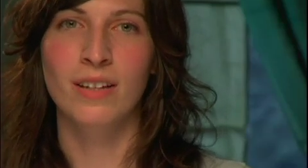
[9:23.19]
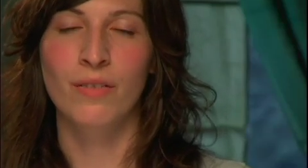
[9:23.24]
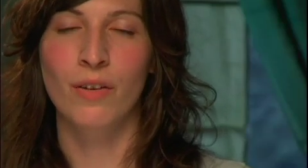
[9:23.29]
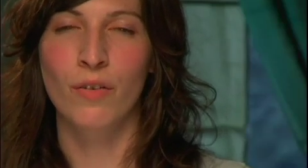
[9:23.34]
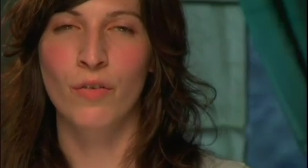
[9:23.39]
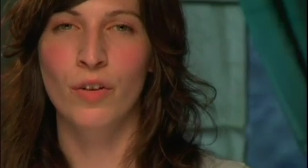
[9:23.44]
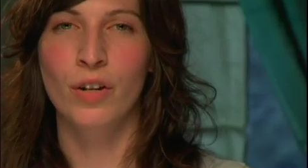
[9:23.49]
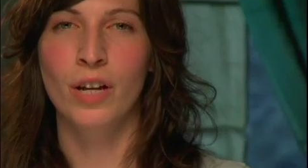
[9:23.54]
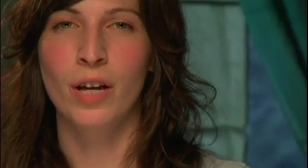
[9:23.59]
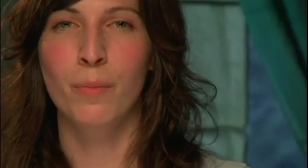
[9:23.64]
I've
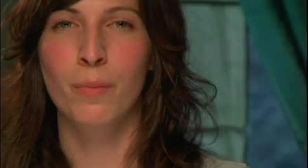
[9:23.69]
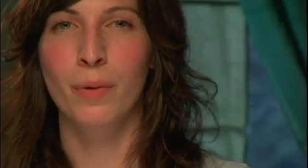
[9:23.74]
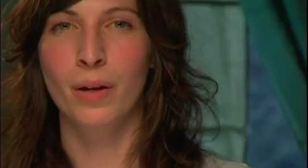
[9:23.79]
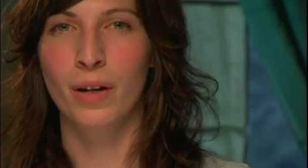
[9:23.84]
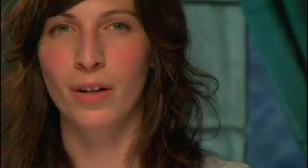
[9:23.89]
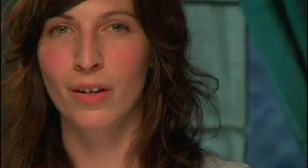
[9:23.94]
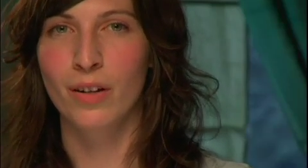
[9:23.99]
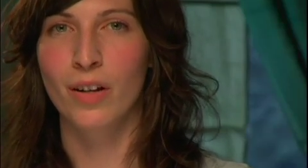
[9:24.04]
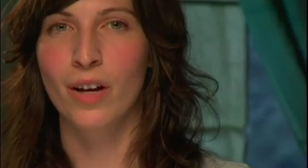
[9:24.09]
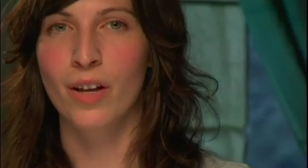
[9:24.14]
ever done,
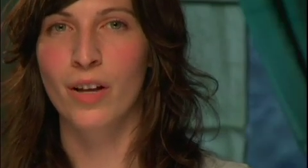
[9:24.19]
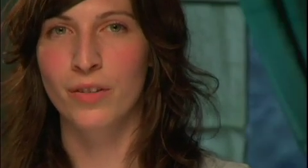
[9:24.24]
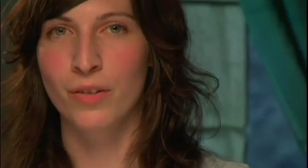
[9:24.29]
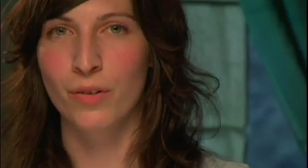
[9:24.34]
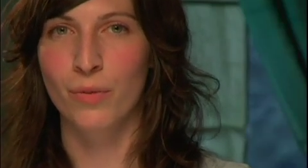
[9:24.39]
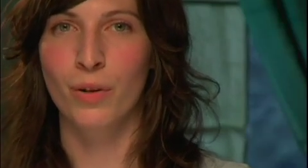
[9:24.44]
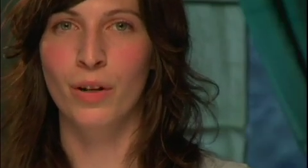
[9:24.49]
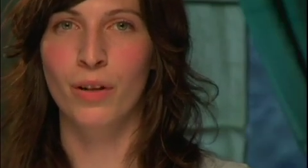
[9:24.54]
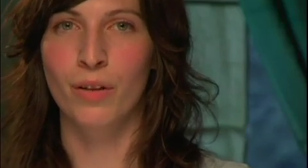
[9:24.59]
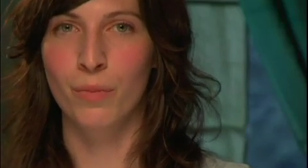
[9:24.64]
but
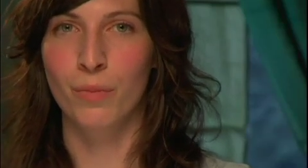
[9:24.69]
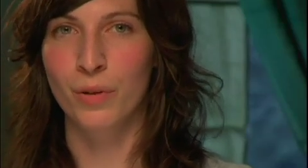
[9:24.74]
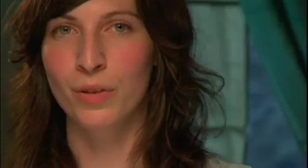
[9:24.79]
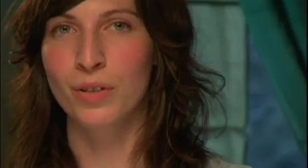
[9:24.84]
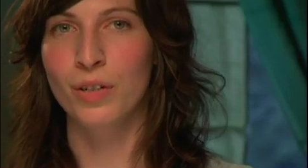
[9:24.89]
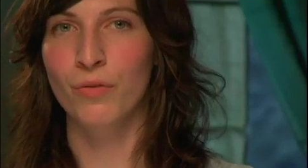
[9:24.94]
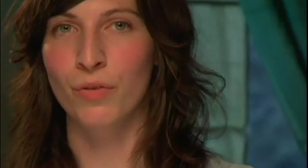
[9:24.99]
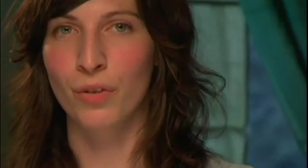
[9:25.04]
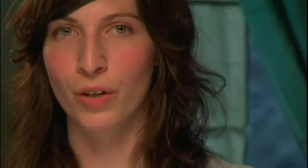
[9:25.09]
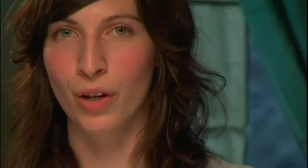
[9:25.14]
also one of the
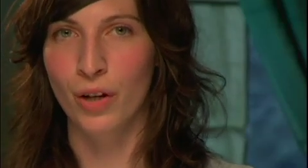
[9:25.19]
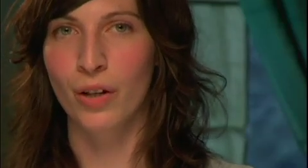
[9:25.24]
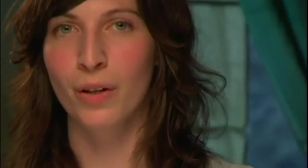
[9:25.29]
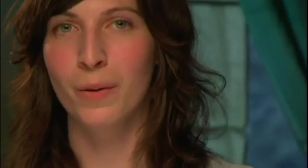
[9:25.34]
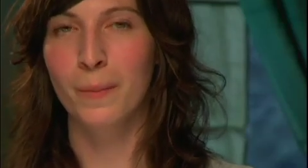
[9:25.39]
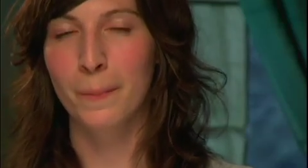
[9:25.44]
most difficult.